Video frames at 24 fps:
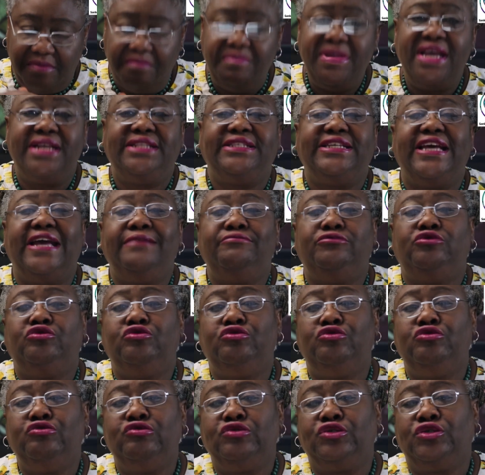make time to
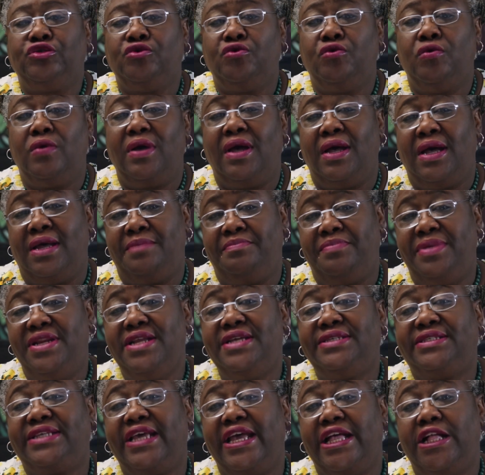do so, and
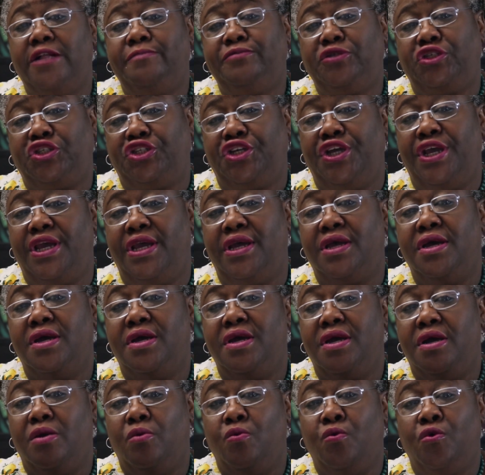please help share
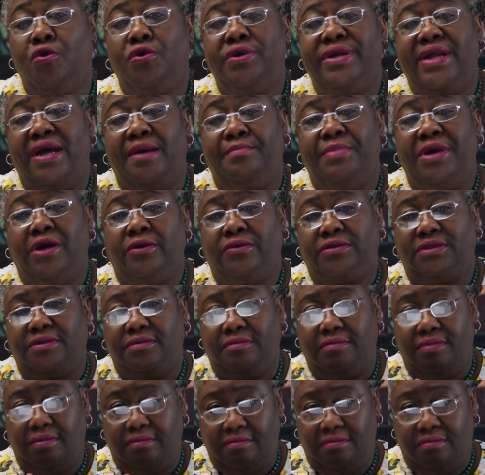word about